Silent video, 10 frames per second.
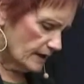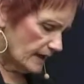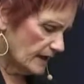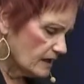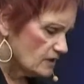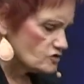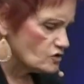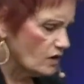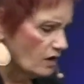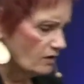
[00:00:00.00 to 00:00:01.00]
in
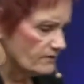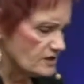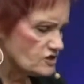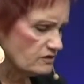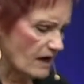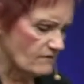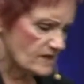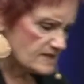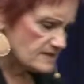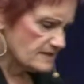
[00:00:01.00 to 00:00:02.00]
control and that you love
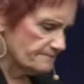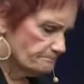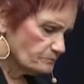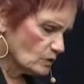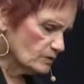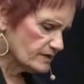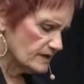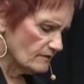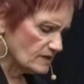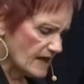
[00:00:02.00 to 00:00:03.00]
us with an
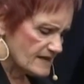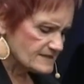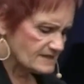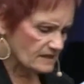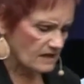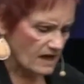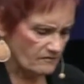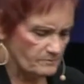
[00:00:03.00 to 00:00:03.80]
everlasting love.